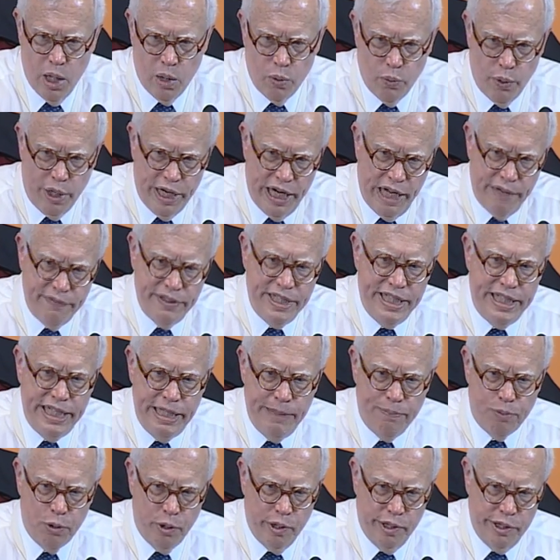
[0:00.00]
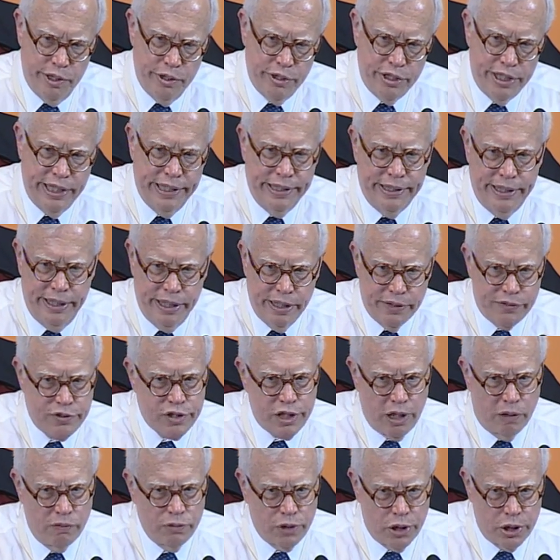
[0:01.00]
we're going to have a deeper understanding of
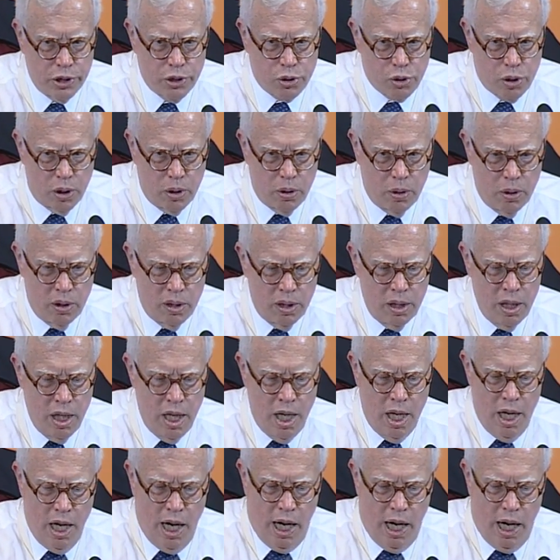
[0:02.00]
self control,